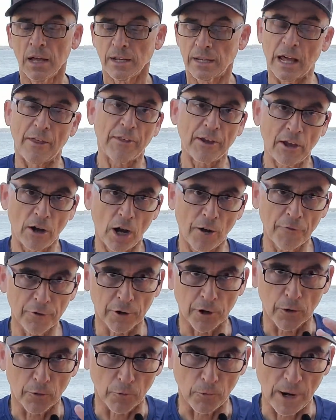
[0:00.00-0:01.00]
Now they
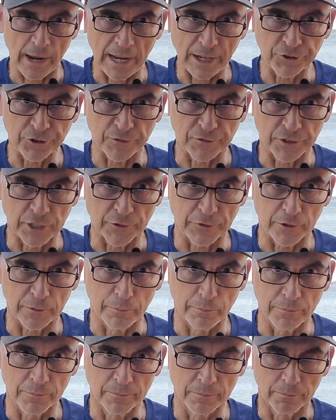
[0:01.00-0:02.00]
offer a range of
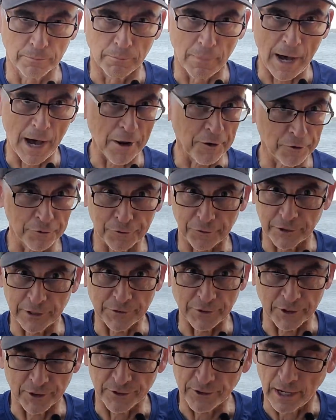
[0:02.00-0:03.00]
different models for
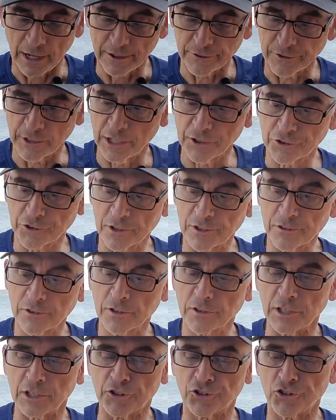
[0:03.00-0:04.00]
different size
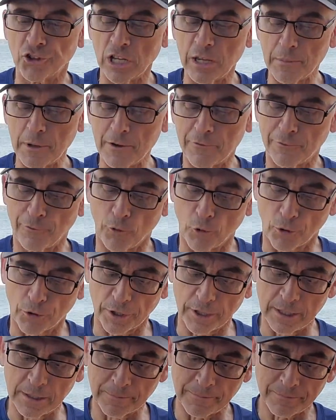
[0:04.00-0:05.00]
engines. The
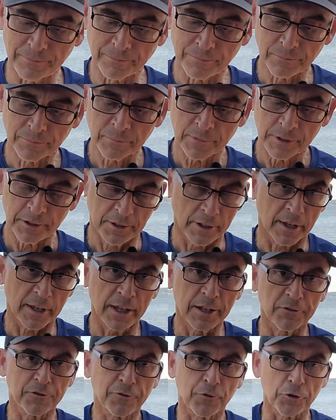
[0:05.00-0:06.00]
GB40,
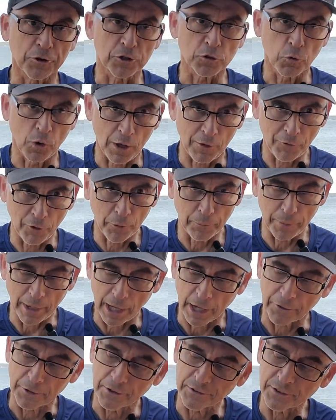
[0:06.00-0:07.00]
again, it's for a 12-volt
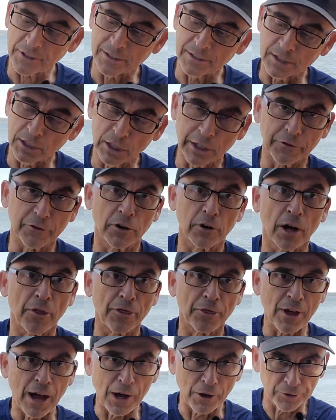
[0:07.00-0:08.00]
battery. It can deliver
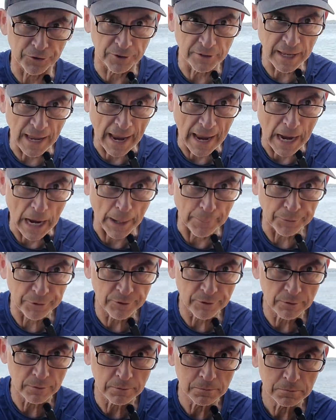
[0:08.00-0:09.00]
1,000
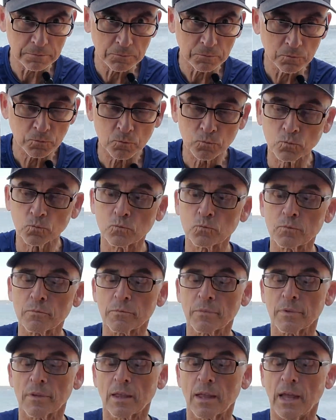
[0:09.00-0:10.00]
amps.
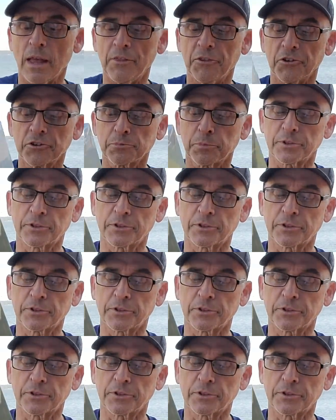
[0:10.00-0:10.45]
And this